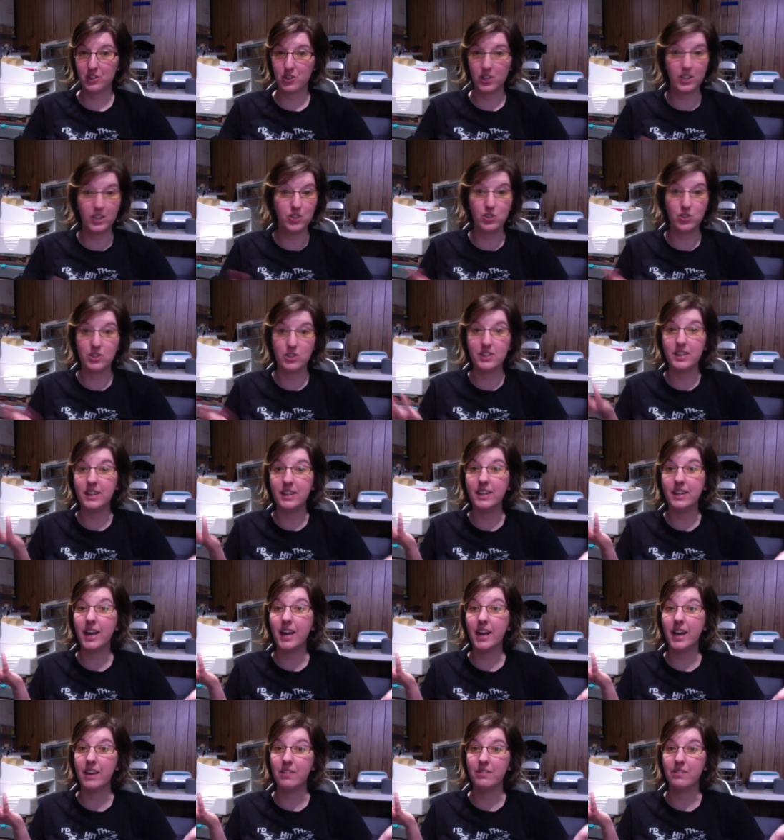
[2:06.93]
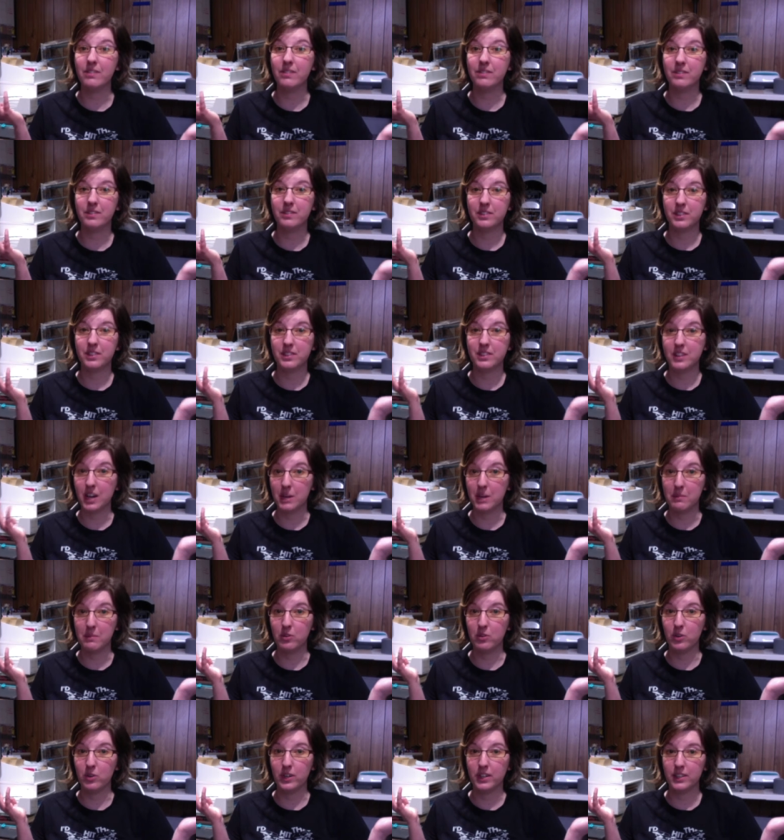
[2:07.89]
I just didn't have time
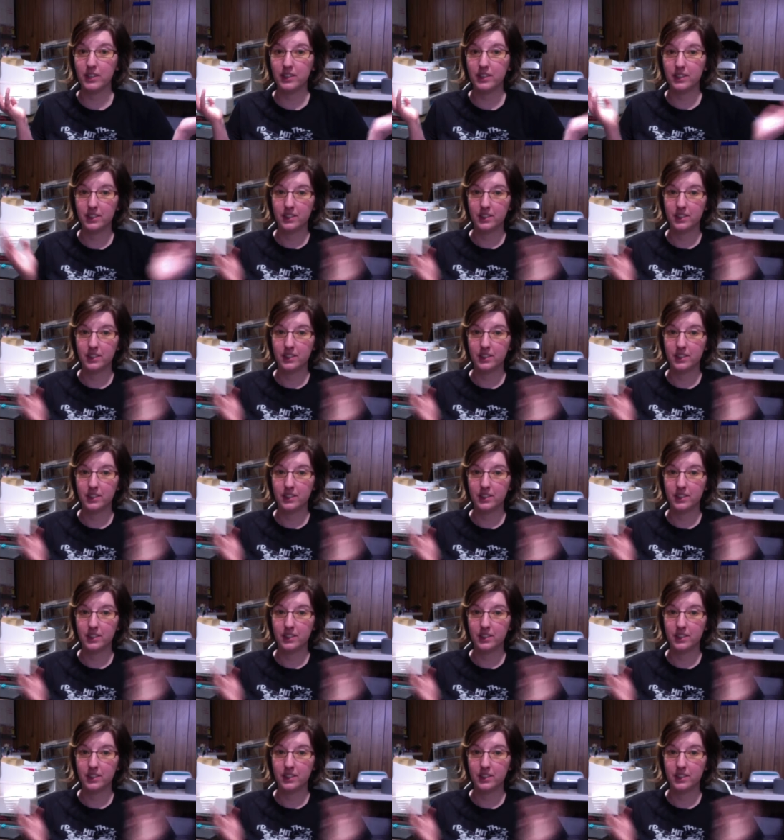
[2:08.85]
for it.